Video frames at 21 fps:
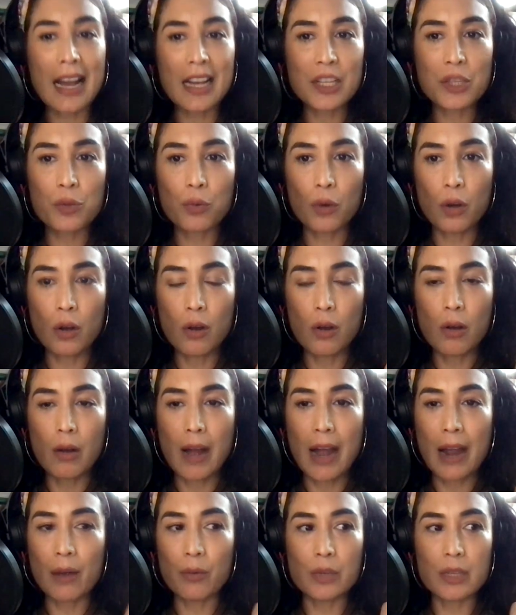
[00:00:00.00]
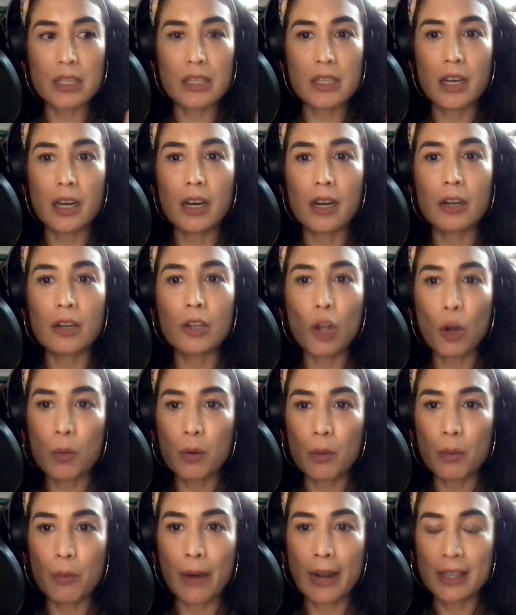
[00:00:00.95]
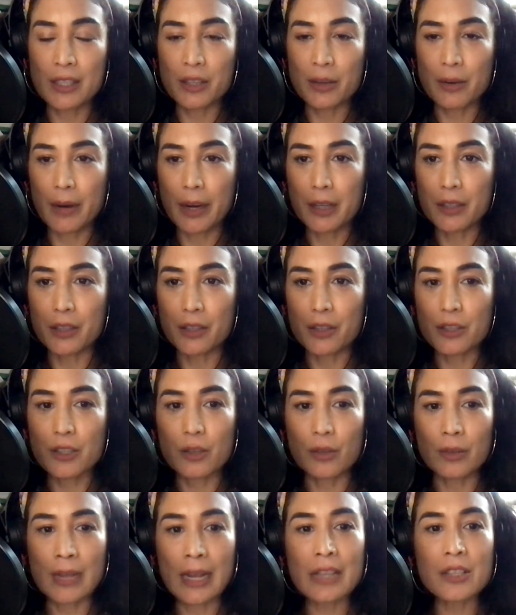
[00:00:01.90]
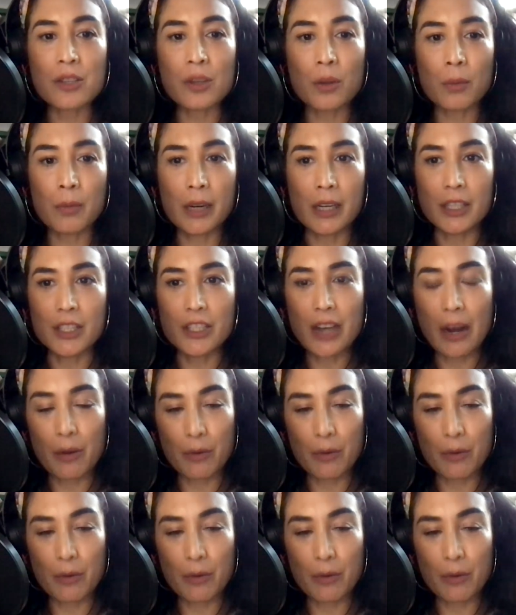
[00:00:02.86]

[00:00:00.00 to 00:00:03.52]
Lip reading: last role, I was a global brand director. So not so much.